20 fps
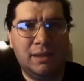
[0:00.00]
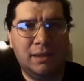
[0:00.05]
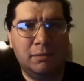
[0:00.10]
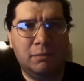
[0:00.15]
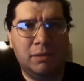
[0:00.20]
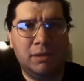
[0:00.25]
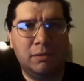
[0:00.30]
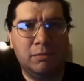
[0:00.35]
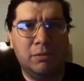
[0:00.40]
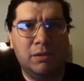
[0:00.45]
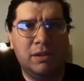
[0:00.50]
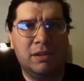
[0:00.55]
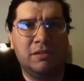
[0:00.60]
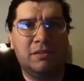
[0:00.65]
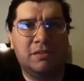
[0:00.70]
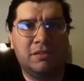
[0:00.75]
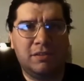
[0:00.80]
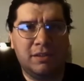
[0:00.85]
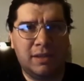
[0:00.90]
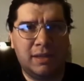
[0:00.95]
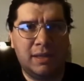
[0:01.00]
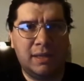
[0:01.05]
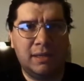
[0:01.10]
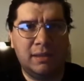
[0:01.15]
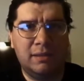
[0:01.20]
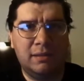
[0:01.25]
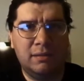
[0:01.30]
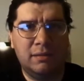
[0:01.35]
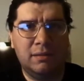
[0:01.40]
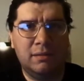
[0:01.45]
And then when he went
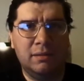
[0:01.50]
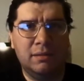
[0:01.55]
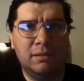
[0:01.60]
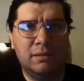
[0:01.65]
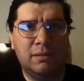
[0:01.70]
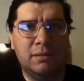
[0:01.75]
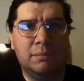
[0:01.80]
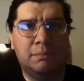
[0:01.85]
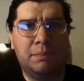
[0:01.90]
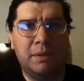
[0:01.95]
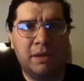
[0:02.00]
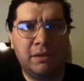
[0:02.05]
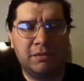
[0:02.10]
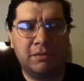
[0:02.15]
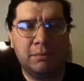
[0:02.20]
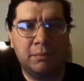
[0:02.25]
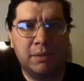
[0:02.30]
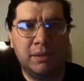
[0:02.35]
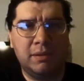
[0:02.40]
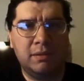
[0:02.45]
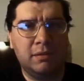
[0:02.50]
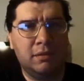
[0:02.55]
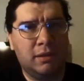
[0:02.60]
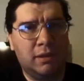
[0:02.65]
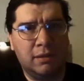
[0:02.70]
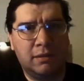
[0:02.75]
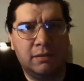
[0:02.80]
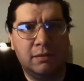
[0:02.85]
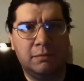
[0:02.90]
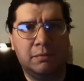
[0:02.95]
inside the basement,
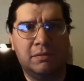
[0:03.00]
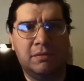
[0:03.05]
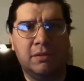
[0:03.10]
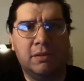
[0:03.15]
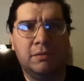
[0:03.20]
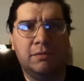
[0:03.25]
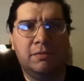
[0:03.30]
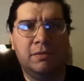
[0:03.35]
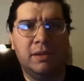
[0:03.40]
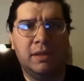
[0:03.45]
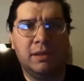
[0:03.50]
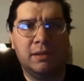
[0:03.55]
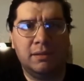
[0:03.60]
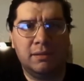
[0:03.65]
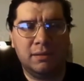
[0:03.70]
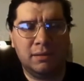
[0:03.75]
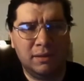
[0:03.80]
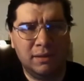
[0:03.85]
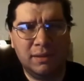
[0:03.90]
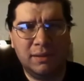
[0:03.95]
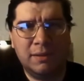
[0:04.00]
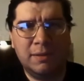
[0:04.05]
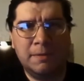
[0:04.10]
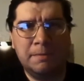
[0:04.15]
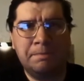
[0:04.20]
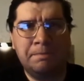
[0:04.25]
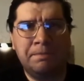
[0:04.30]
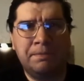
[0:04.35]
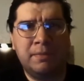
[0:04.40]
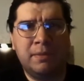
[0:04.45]
locked himself in,
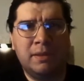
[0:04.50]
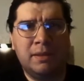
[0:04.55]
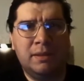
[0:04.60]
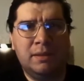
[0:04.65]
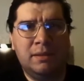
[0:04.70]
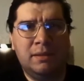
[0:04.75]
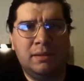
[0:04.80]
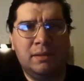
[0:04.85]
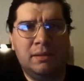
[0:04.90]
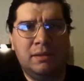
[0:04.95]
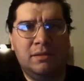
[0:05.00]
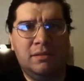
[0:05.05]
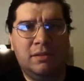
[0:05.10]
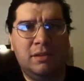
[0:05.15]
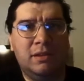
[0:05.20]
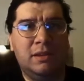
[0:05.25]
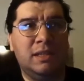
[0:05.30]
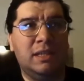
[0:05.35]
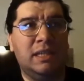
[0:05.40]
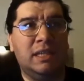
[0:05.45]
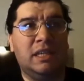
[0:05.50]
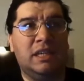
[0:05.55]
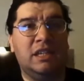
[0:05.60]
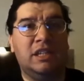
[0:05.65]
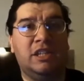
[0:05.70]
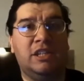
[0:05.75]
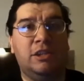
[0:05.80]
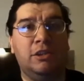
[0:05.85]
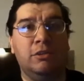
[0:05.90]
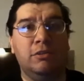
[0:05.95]
suddenly
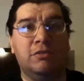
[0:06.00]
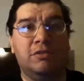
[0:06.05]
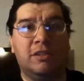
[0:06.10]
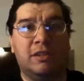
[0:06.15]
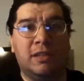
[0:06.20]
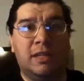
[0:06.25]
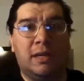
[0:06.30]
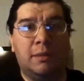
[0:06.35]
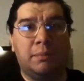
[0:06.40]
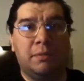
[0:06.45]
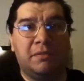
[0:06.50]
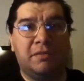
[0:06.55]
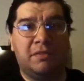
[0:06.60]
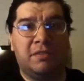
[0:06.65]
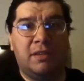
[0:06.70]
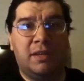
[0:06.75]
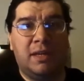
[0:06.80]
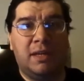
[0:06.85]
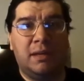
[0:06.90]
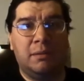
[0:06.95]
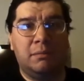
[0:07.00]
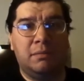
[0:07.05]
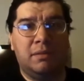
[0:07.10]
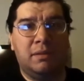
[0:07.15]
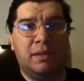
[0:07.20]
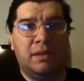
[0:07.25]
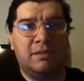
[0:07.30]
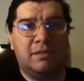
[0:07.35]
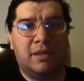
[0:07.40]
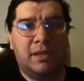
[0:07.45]
a huge glob of
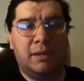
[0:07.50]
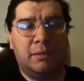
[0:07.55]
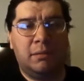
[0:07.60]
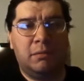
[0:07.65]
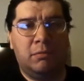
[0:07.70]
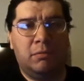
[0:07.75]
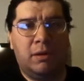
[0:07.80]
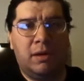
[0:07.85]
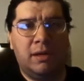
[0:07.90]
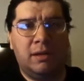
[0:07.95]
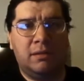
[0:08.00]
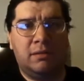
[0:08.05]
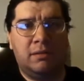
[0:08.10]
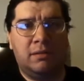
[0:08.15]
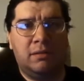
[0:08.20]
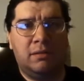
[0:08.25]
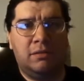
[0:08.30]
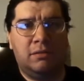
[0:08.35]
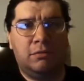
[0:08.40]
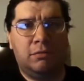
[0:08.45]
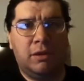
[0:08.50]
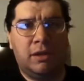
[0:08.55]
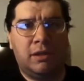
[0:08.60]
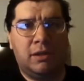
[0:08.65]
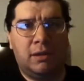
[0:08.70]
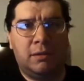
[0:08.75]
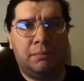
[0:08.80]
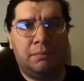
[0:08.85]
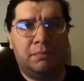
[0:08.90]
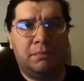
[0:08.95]
slime that's coming right
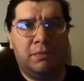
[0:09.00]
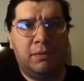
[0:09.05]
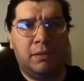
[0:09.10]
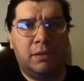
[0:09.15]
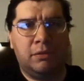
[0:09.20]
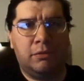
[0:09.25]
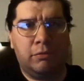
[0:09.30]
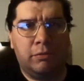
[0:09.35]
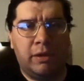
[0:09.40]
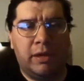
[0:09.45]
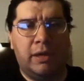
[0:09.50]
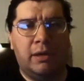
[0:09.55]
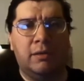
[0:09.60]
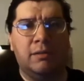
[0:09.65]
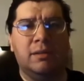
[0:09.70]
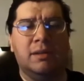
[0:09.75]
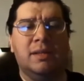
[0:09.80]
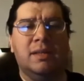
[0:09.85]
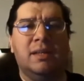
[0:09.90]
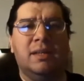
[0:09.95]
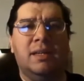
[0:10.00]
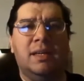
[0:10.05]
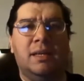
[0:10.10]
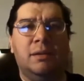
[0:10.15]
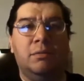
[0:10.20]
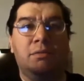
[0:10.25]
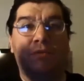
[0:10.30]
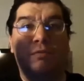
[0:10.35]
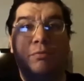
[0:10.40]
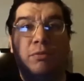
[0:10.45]
straight up from the ground
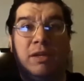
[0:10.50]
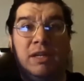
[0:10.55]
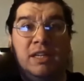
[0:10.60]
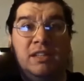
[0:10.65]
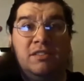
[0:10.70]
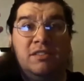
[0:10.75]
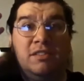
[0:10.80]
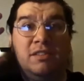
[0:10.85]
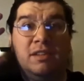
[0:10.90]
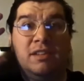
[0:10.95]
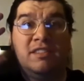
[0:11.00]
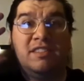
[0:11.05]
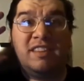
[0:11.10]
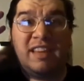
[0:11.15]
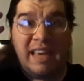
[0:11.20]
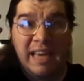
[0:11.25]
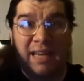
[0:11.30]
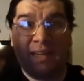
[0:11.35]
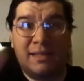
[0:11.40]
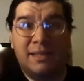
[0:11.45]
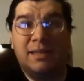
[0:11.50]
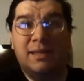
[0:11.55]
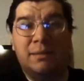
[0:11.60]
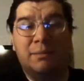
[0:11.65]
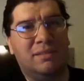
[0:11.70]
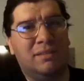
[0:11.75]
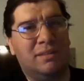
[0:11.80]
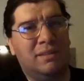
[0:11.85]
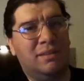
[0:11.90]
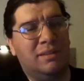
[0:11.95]
and was ready to attack
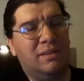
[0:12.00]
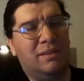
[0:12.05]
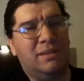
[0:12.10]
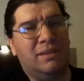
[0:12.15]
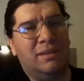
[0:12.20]
him.